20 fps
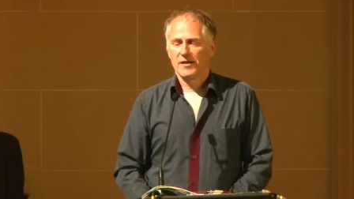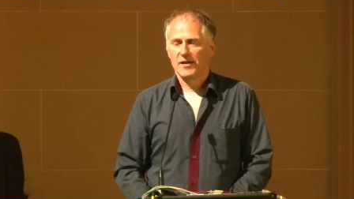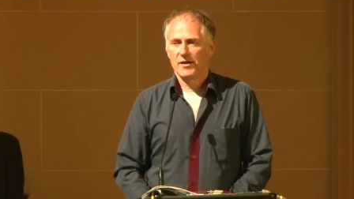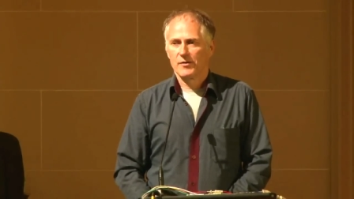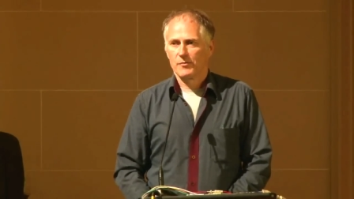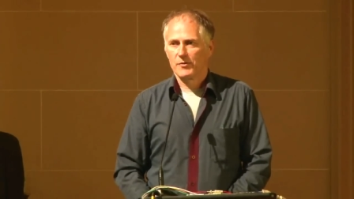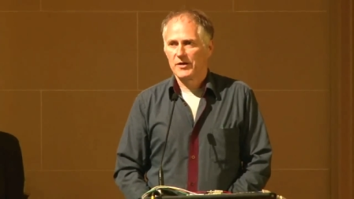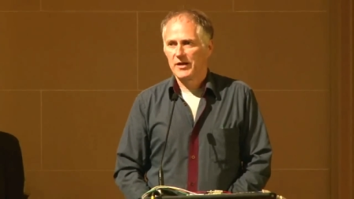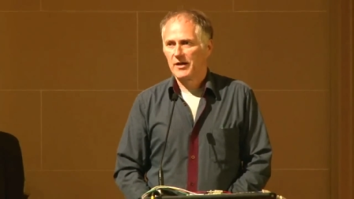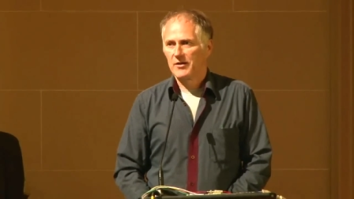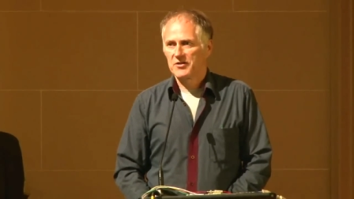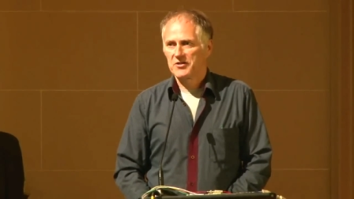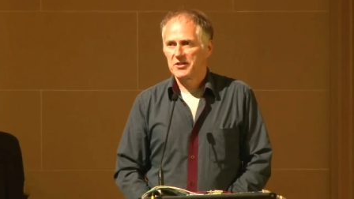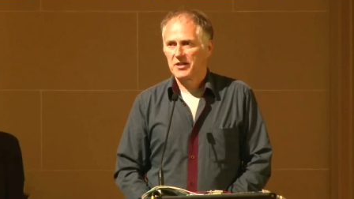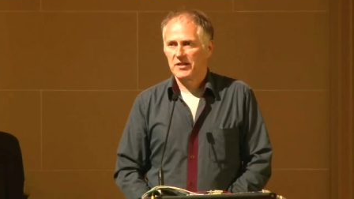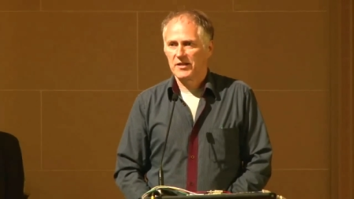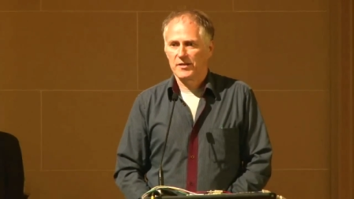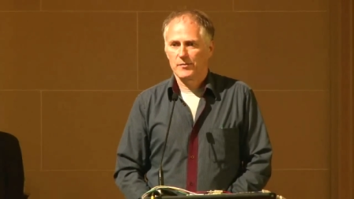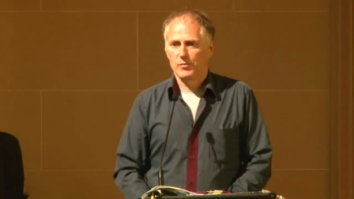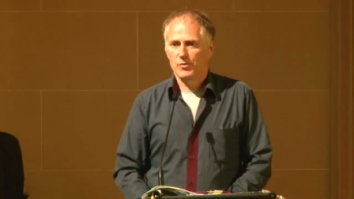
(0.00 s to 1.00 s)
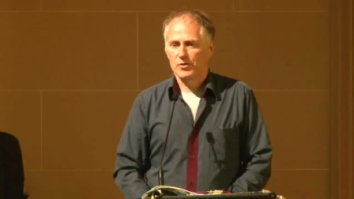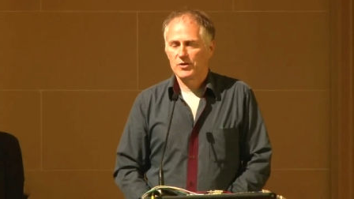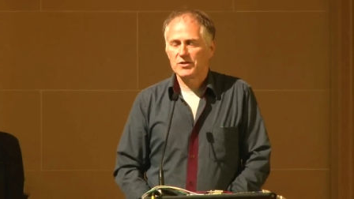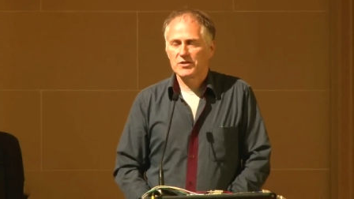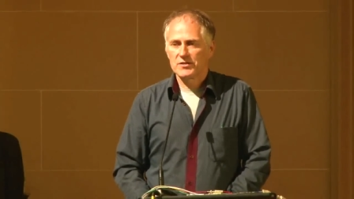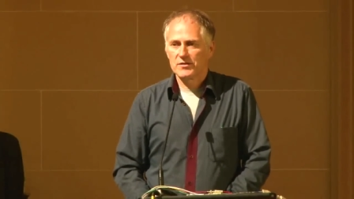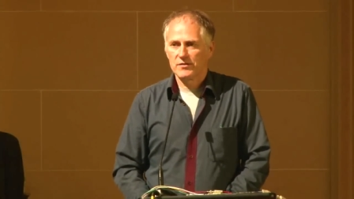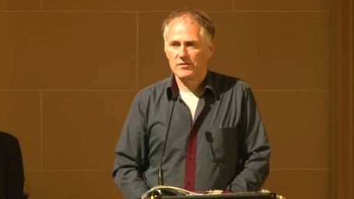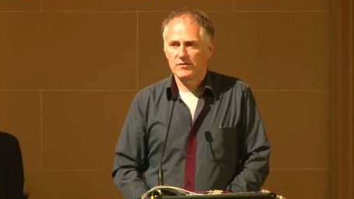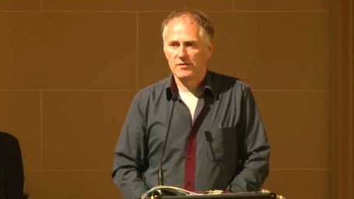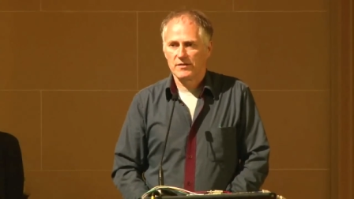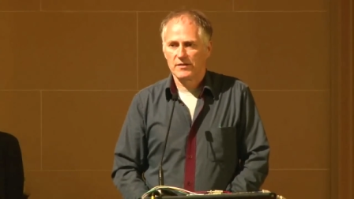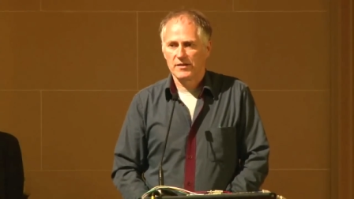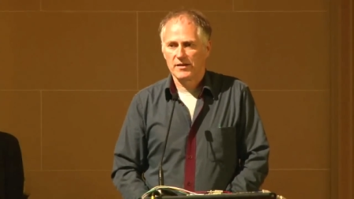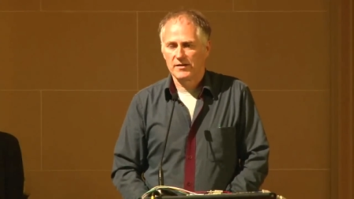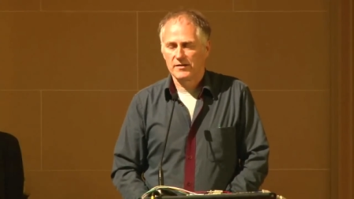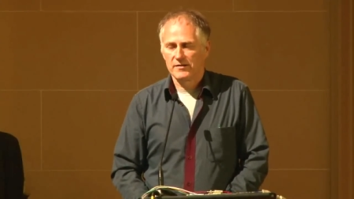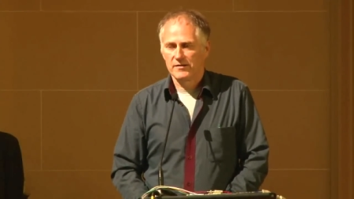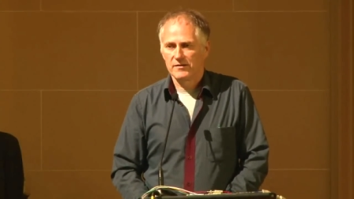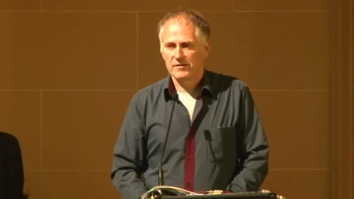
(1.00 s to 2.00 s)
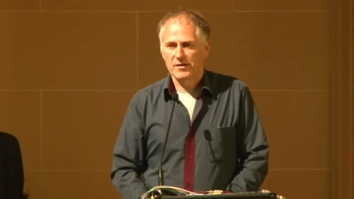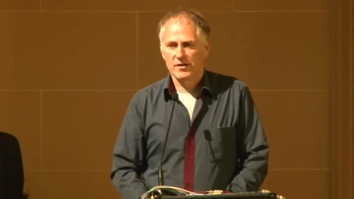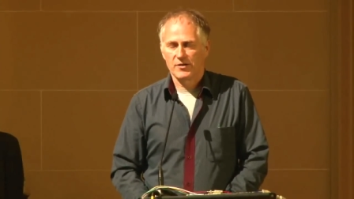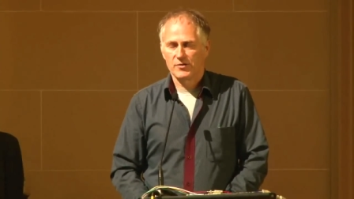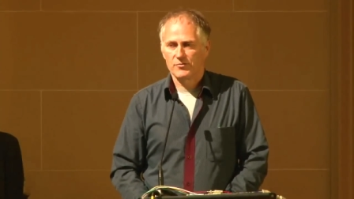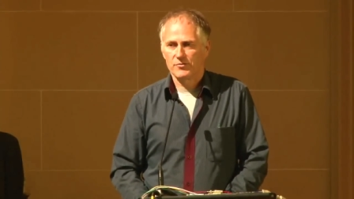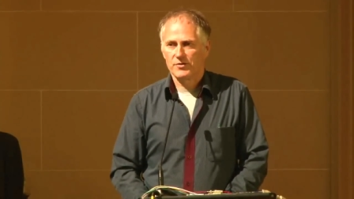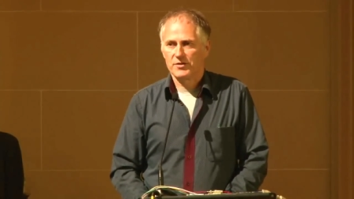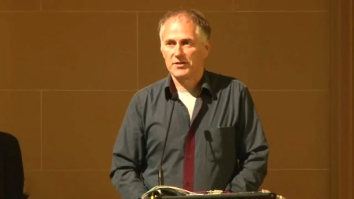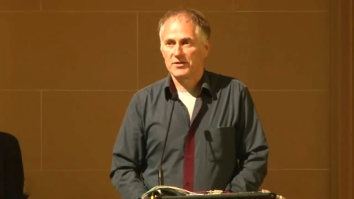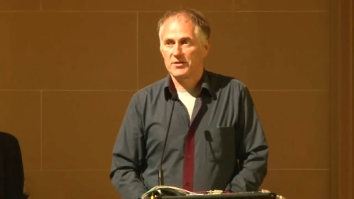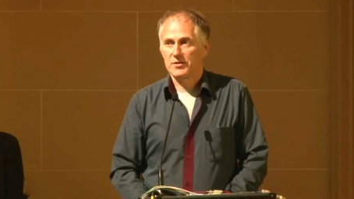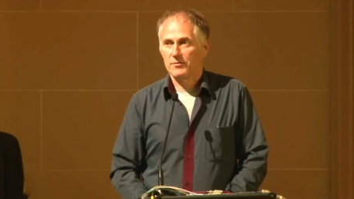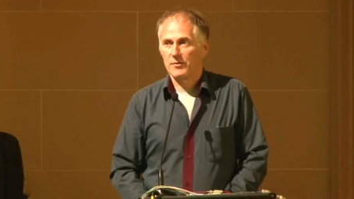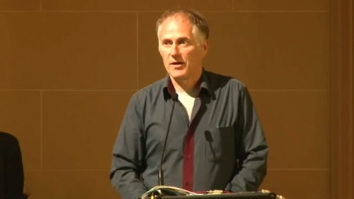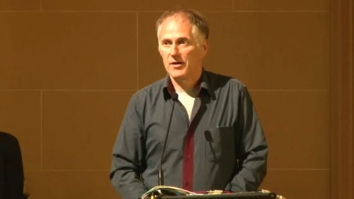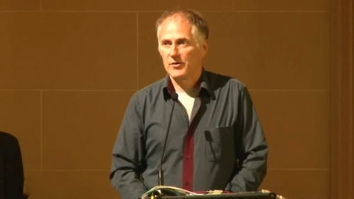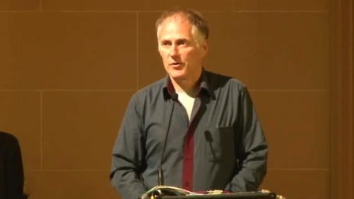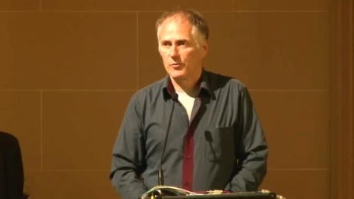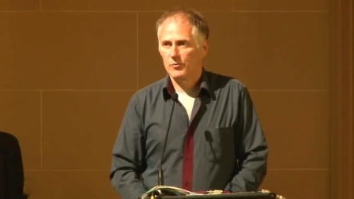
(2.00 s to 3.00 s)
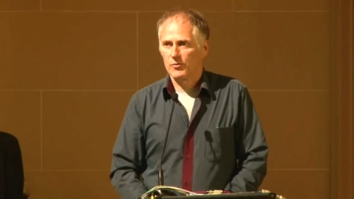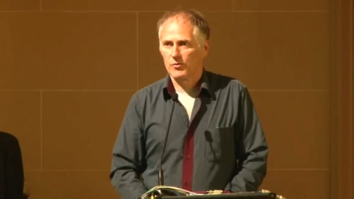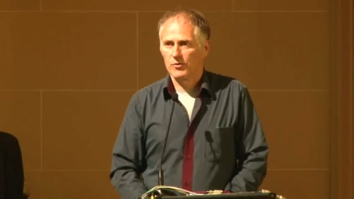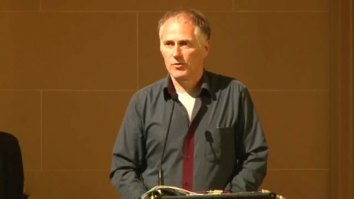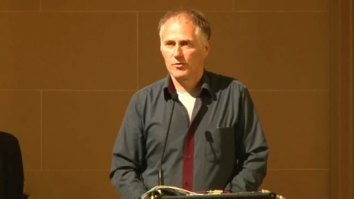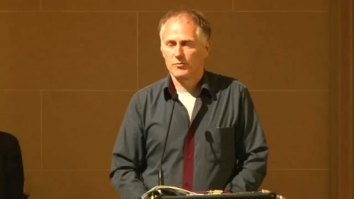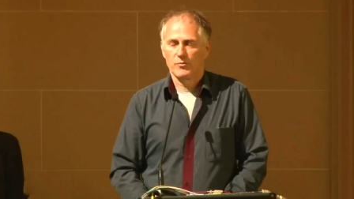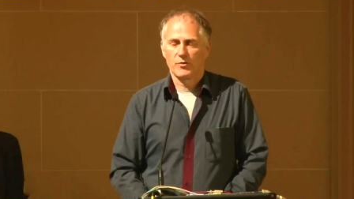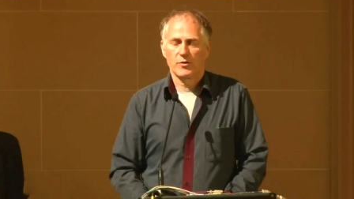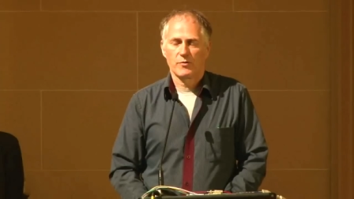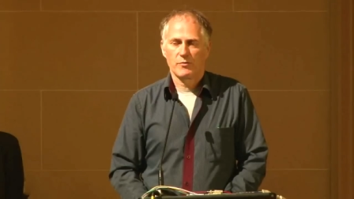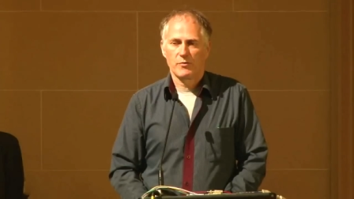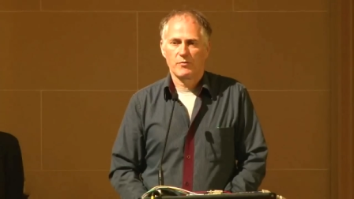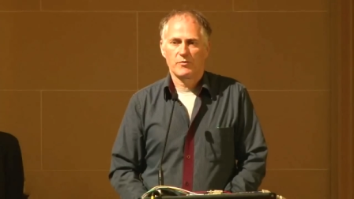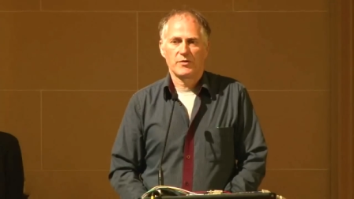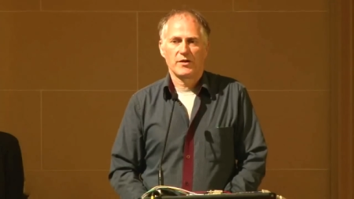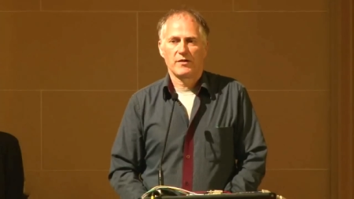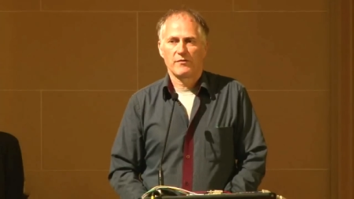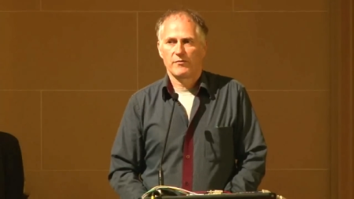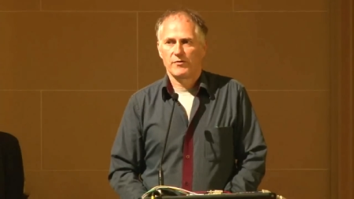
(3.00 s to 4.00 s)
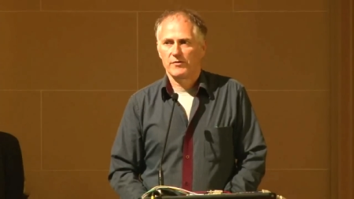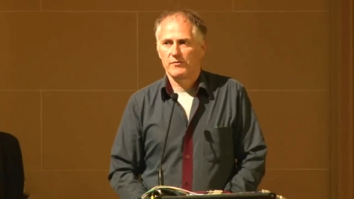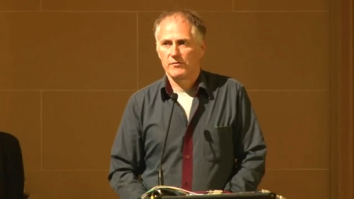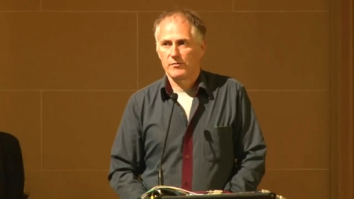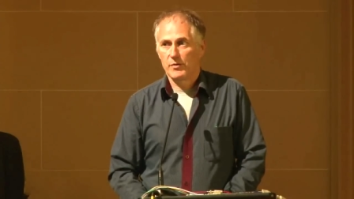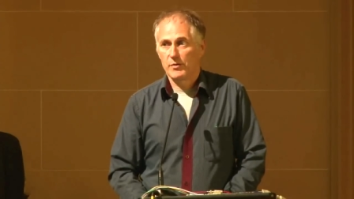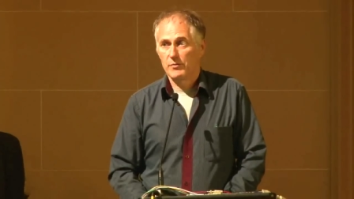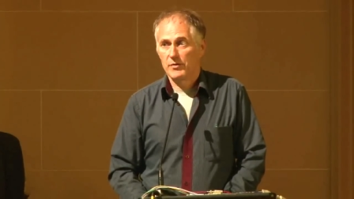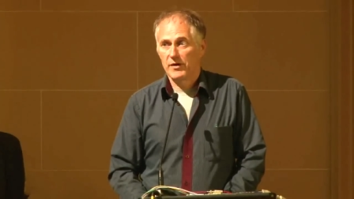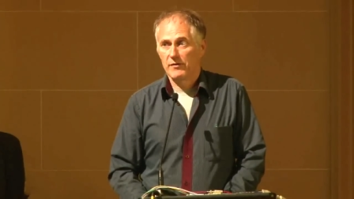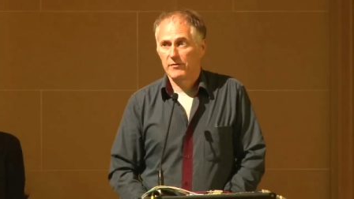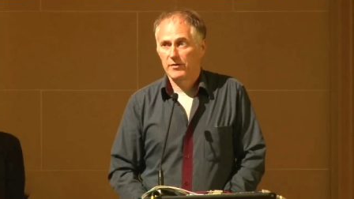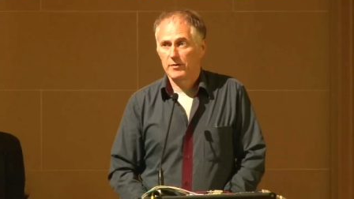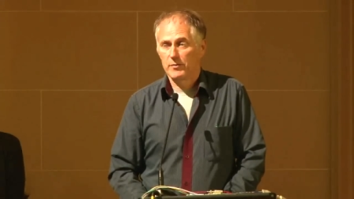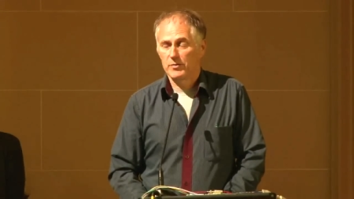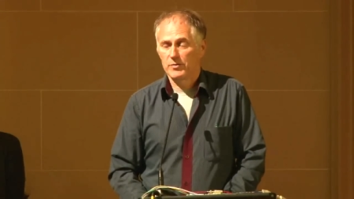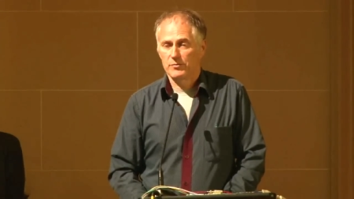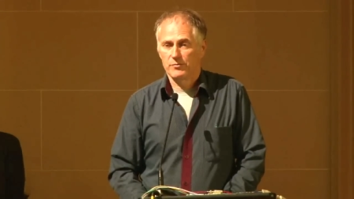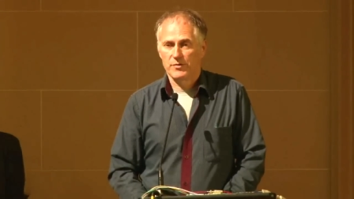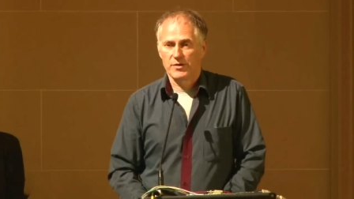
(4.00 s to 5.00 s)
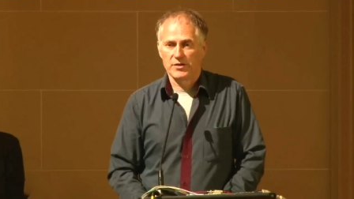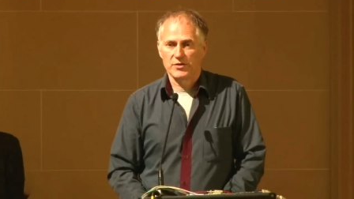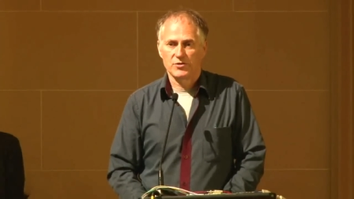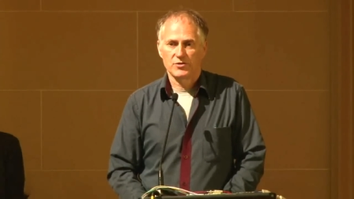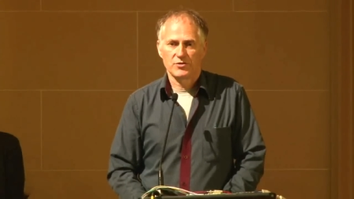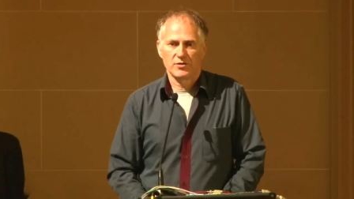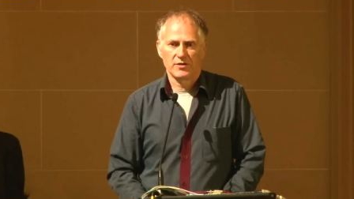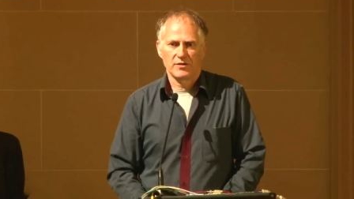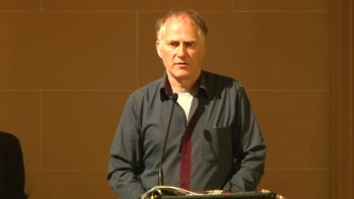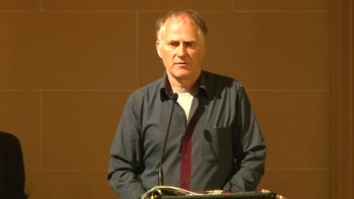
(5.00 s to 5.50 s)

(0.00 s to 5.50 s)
Uh, we're now selling books uh, in countries around the world where we were never, we were never able to reach